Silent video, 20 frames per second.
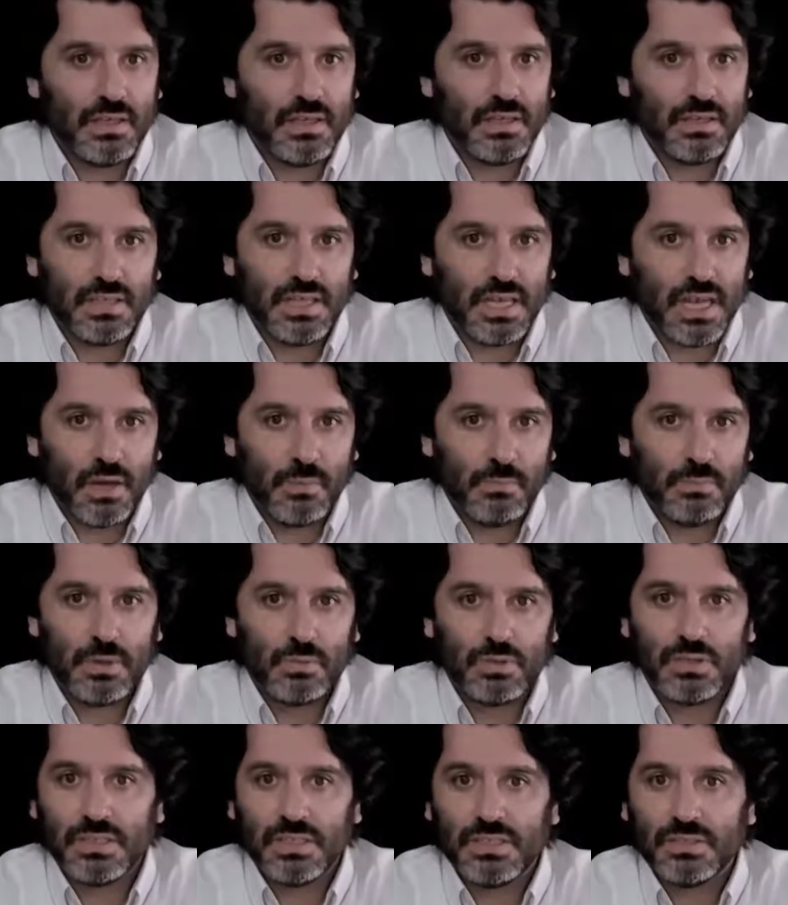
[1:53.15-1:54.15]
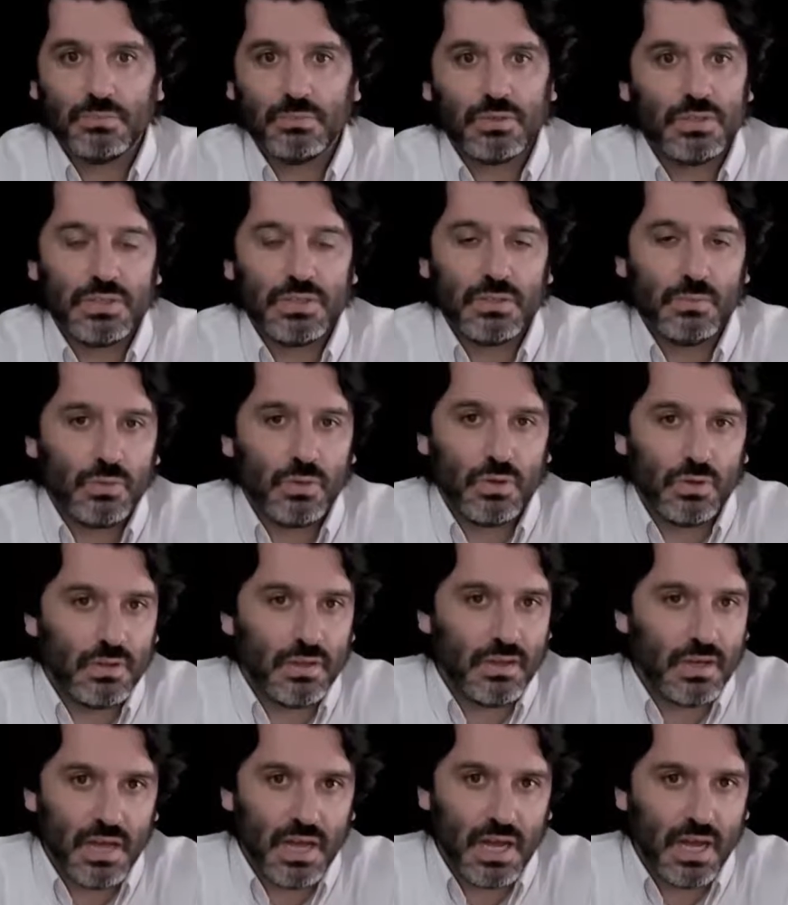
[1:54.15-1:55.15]
To help me with this principle,
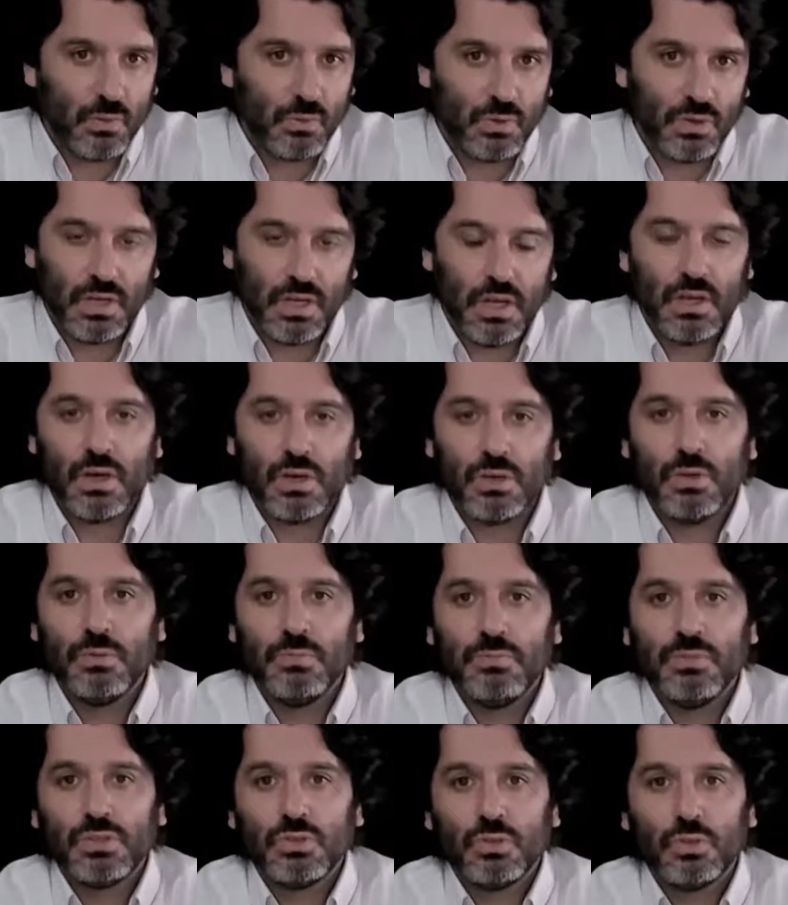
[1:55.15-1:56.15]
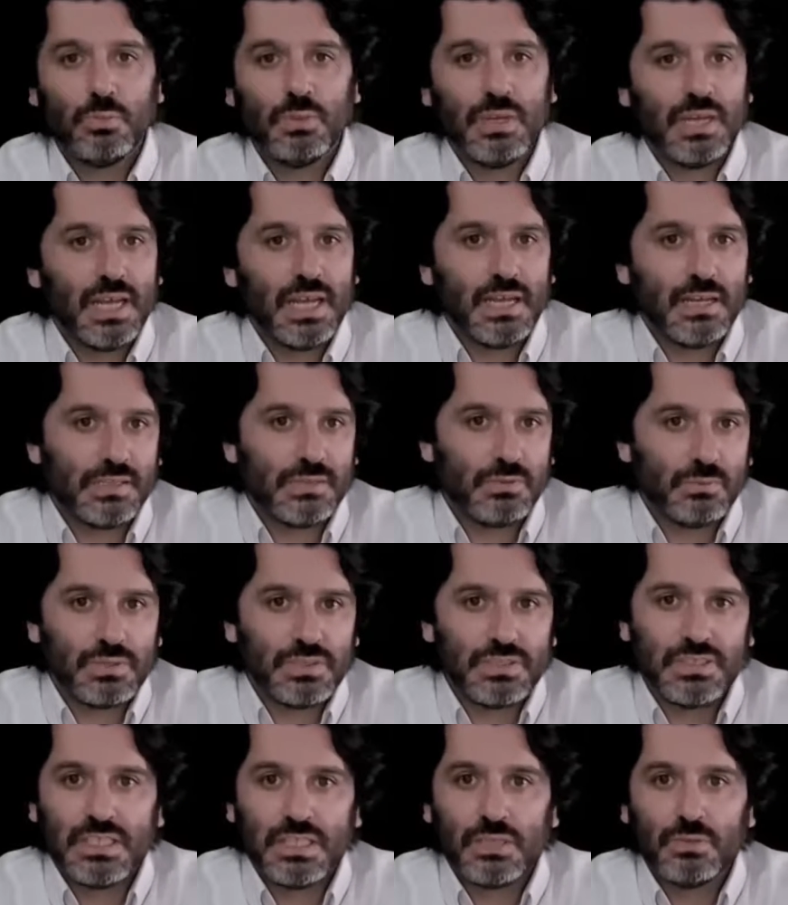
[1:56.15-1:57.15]
I work a lot on visual mechanics with
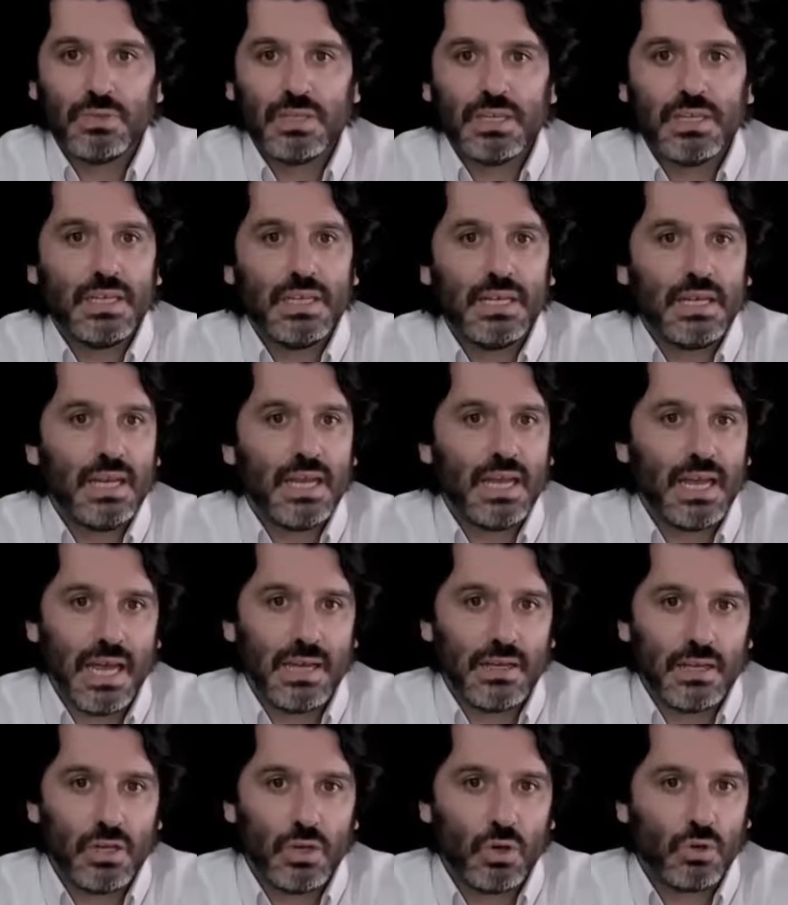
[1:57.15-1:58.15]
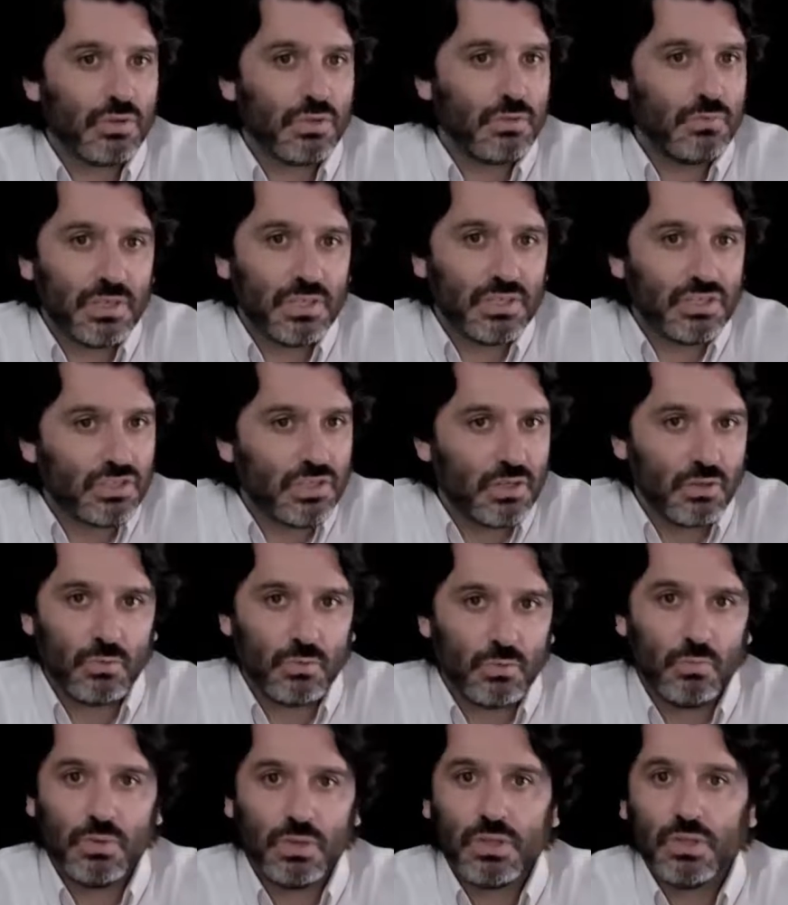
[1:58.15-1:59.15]
Z-reading and the golden ratio
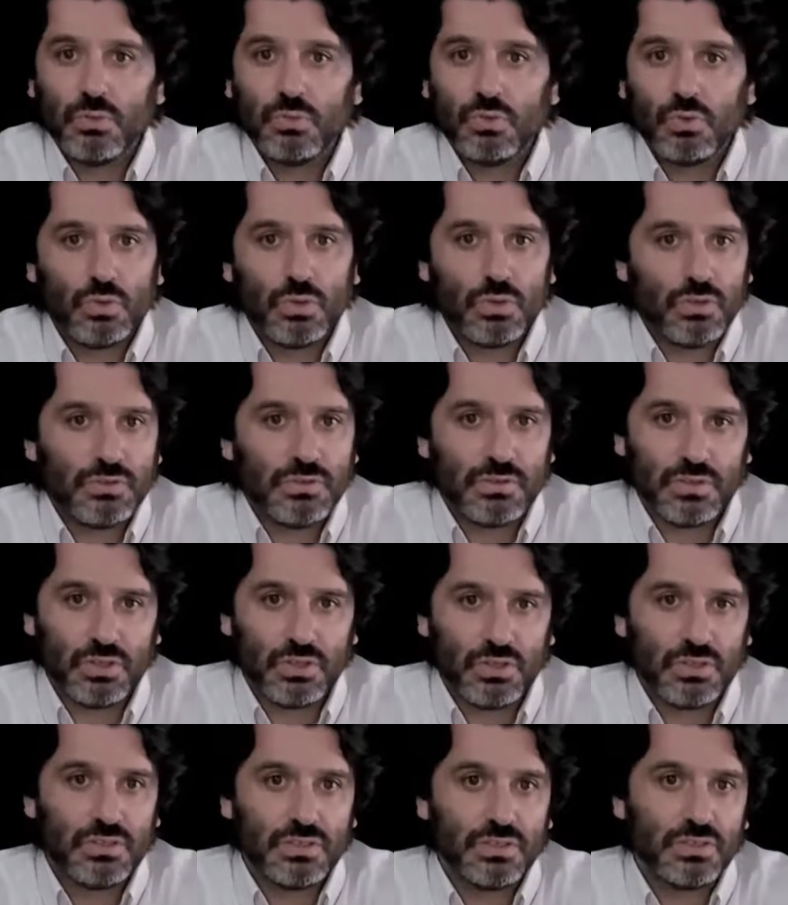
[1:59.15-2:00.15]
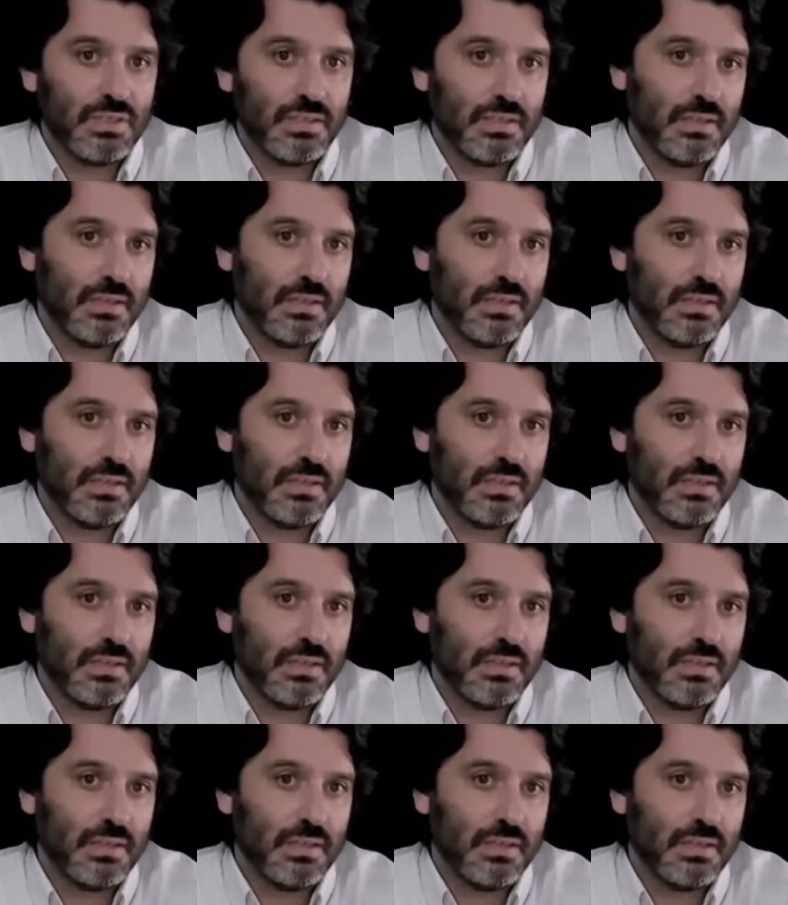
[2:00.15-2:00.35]
with the rule of thirds.